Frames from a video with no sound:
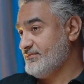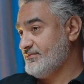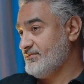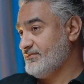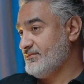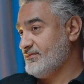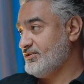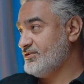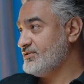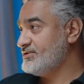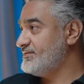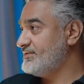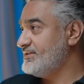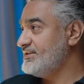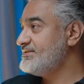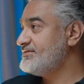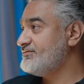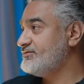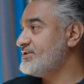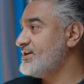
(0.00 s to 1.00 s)
Because
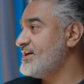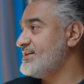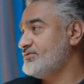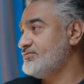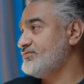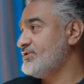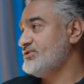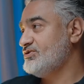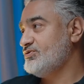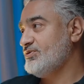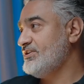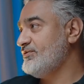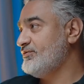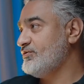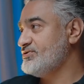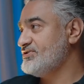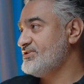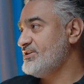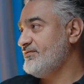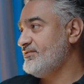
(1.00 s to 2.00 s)
these sites run
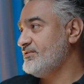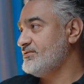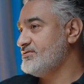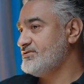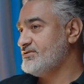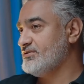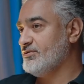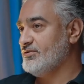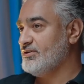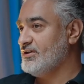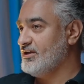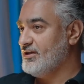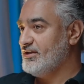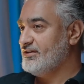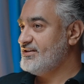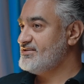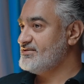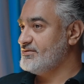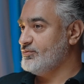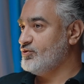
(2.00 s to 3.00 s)
24/7. So
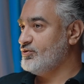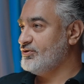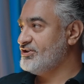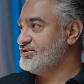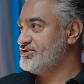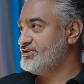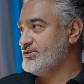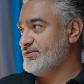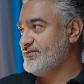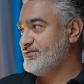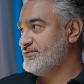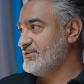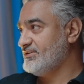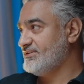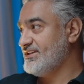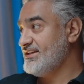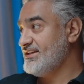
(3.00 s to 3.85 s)
there's a morning shift, a